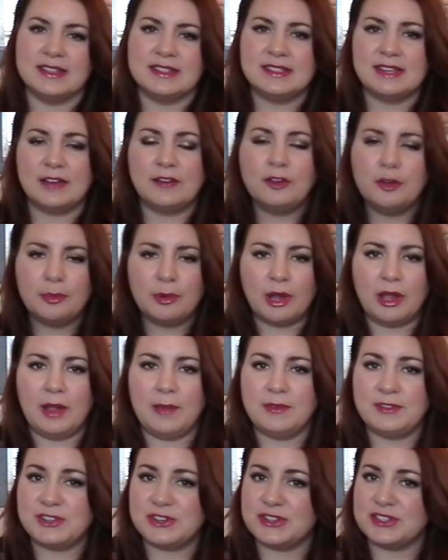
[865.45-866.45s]
several
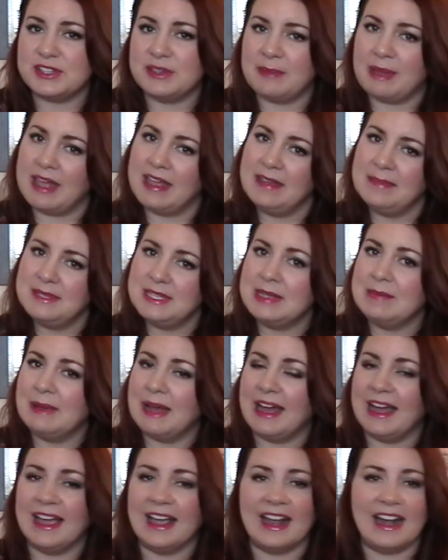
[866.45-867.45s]
bronzers in my Ipsy bag,